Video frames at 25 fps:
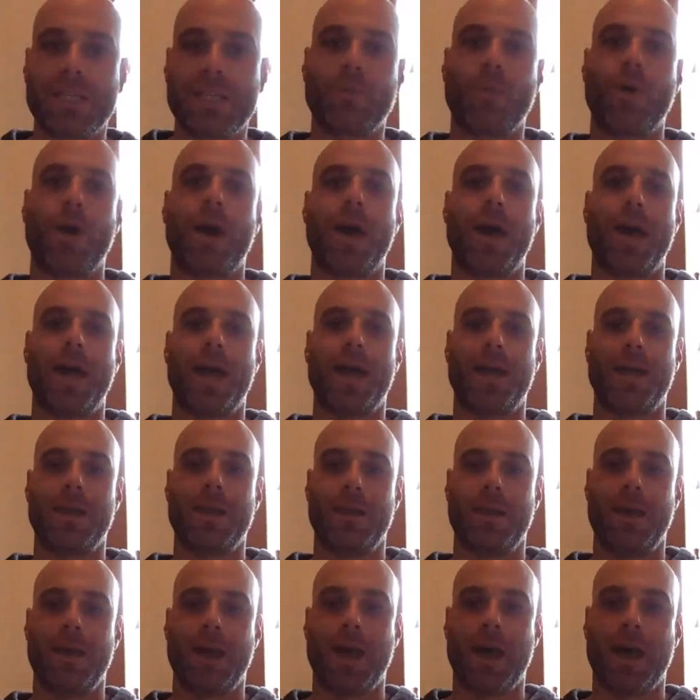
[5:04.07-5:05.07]
why
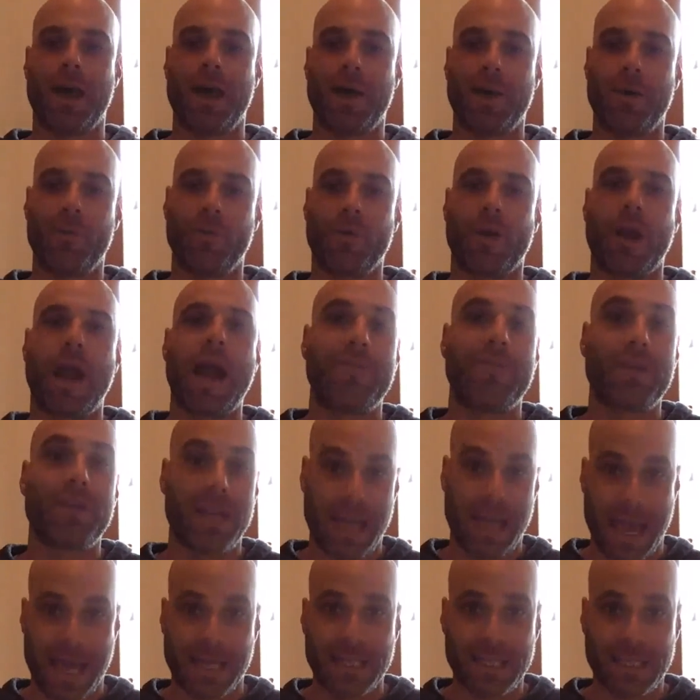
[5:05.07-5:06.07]
we're having a
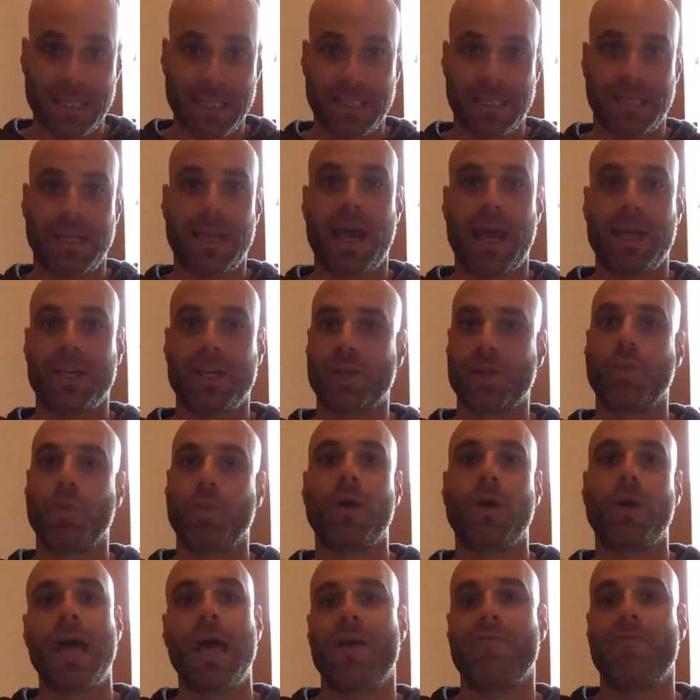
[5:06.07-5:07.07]
guest, I just want
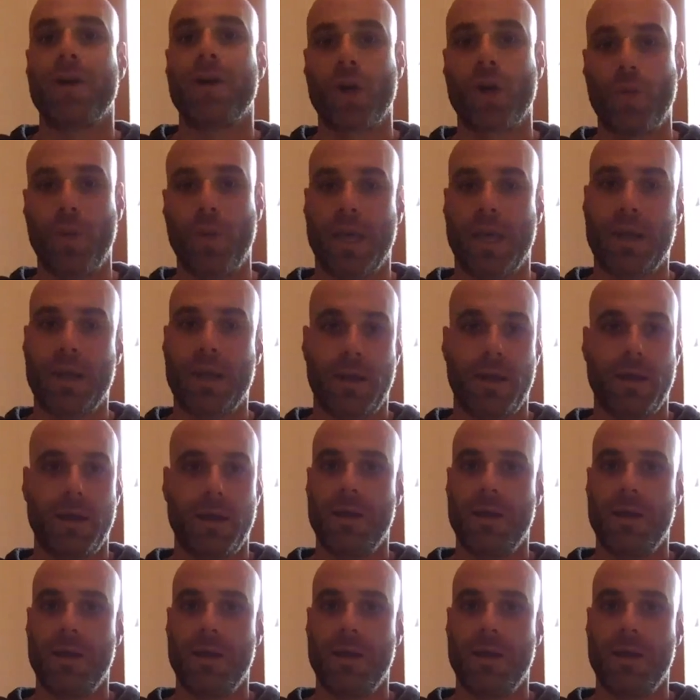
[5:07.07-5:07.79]
to have a quick